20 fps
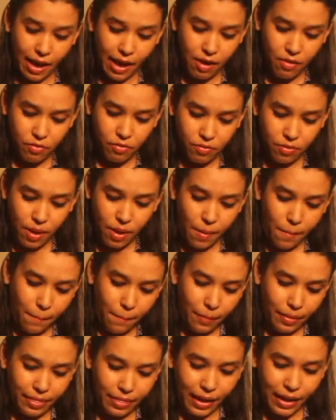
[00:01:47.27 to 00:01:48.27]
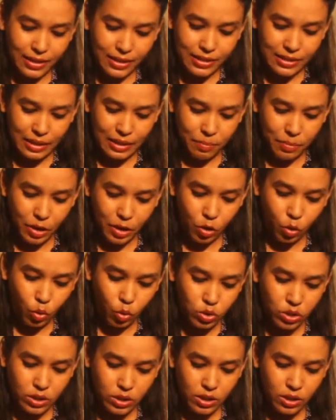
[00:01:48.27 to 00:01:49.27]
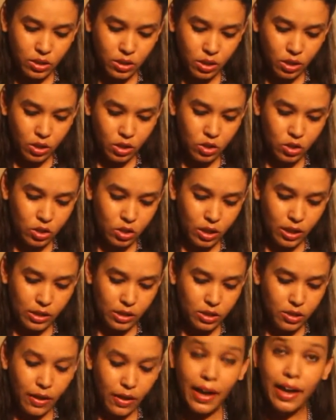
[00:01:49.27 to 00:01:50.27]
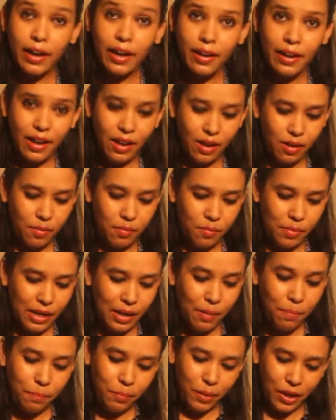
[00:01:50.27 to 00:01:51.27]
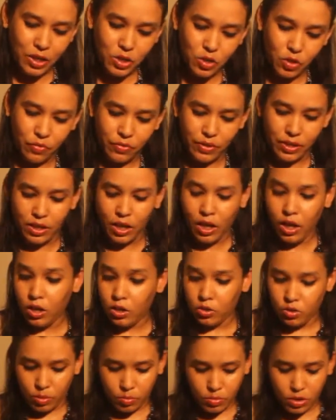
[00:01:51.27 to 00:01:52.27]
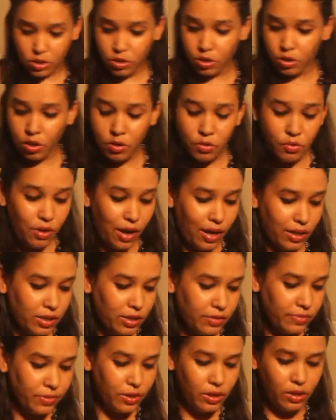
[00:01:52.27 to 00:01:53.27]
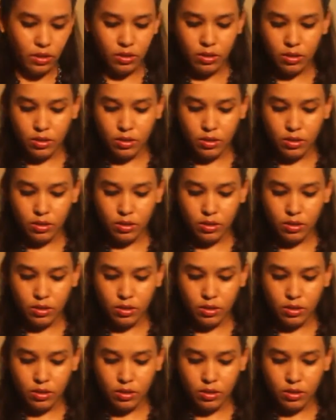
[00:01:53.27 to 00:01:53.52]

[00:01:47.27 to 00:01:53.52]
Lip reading: have nicely been roasted. So let's go ahead and make a paste of it. So I'm just gonna transfer